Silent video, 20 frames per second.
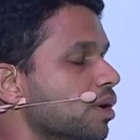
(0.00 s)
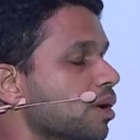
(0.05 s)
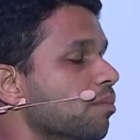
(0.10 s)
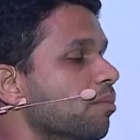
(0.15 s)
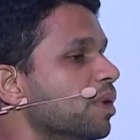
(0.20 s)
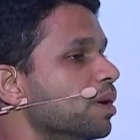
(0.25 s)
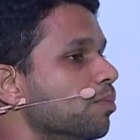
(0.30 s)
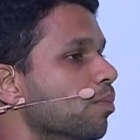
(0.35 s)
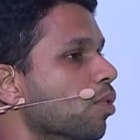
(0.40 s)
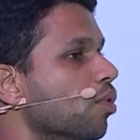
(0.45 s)

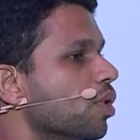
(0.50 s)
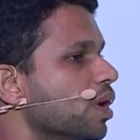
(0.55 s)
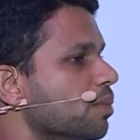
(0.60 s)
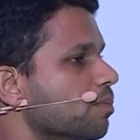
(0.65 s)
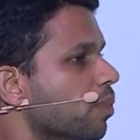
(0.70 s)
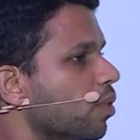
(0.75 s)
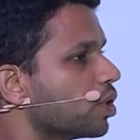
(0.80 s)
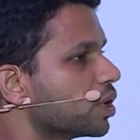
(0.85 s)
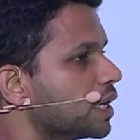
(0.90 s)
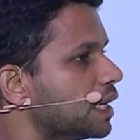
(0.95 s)
But more
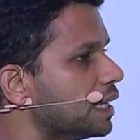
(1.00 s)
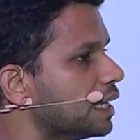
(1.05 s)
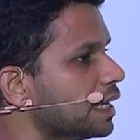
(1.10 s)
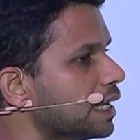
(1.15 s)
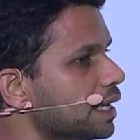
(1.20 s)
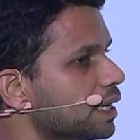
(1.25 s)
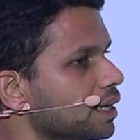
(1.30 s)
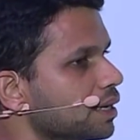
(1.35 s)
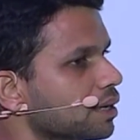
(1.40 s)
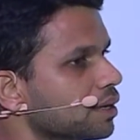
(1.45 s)

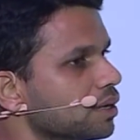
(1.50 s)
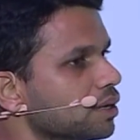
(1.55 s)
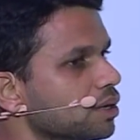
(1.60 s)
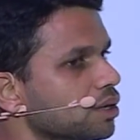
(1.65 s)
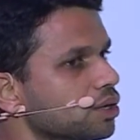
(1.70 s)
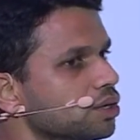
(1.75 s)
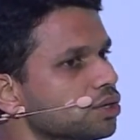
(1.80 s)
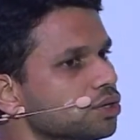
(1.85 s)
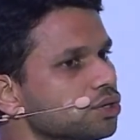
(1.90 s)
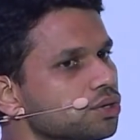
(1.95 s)
importantly,
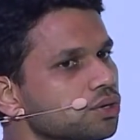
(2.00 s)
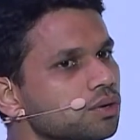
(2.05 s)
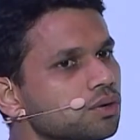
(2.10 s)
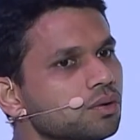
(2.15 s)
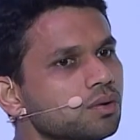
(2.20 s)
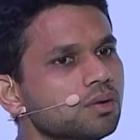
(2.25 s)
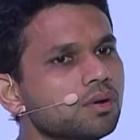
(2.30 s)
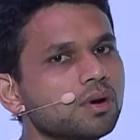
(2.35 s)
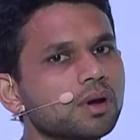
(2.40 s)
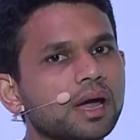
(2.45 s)

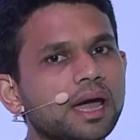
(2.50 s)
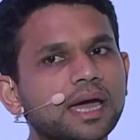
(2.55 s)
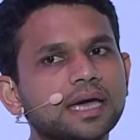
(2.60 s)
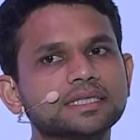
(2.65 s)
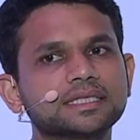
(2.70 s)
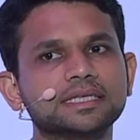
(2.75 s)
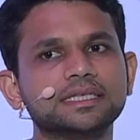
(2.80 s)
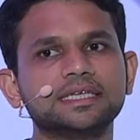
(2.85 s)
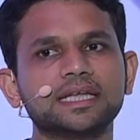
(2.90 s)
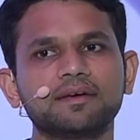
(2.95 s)
you as
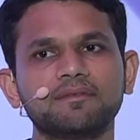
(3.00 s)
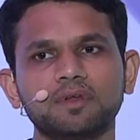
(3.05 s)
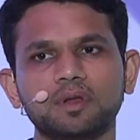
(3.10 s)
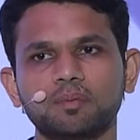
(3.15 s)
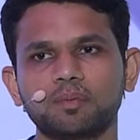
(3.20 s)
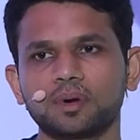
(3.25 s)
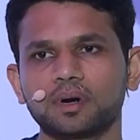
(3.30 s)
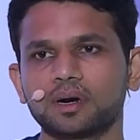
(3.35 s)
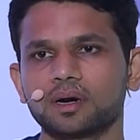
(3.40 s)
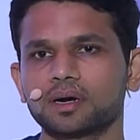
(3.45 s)
a
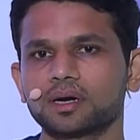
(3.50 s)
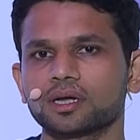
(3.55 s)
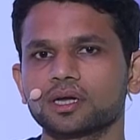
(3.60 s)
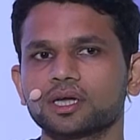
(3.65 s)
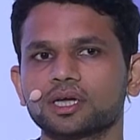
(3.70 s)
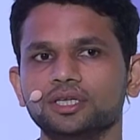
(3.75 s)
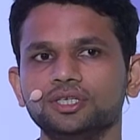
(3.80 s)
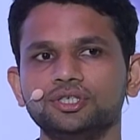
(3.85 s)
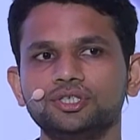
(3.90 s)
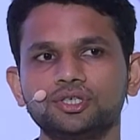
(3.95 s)
developer
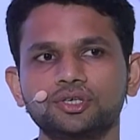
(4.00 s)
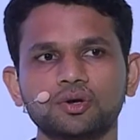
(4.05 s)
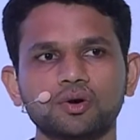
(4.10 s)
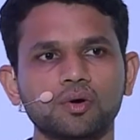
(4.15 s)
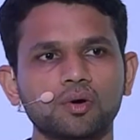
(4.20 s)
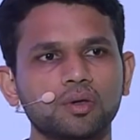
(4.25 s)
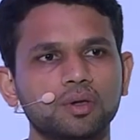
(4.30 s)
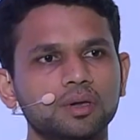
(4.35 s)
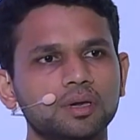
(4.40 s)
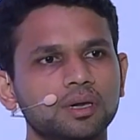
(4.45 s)

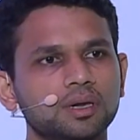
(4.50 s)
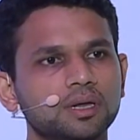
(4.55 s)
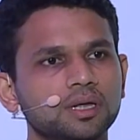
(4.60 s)
control